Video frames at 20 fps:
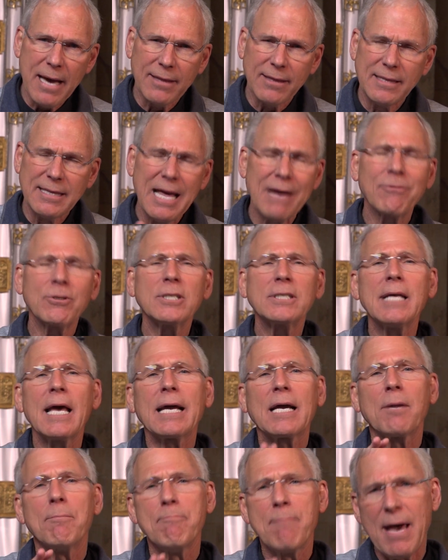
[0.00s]
never
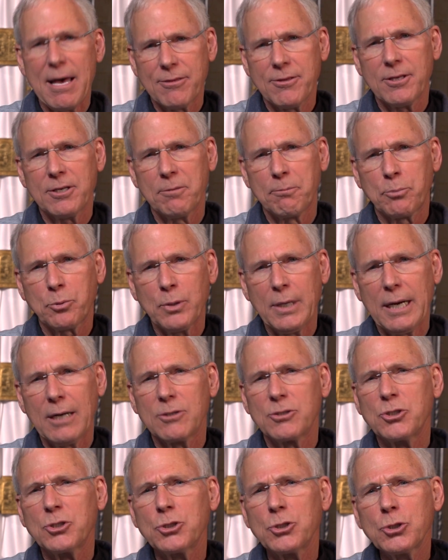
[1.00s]
take a method of
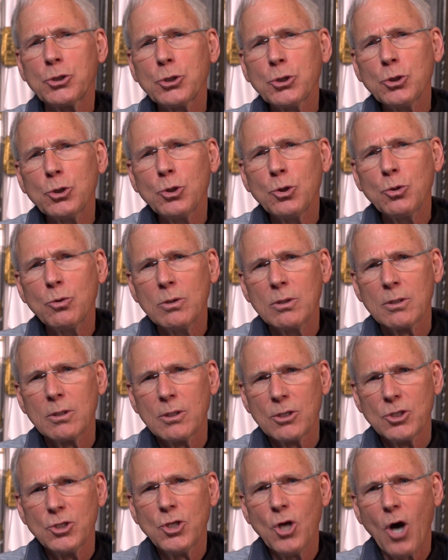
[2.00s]
prayer too
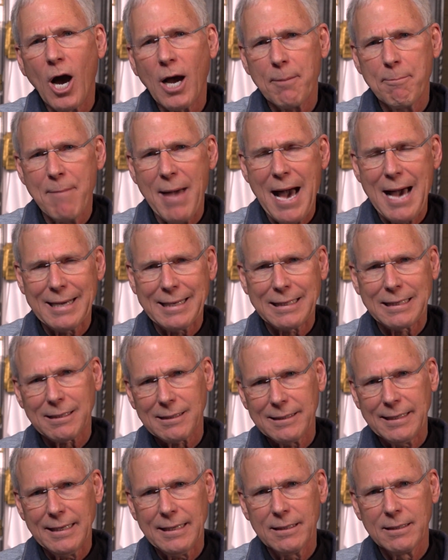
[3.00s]

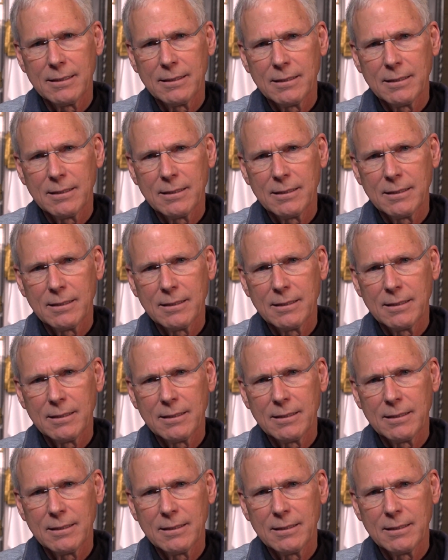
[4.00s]
dogmatically,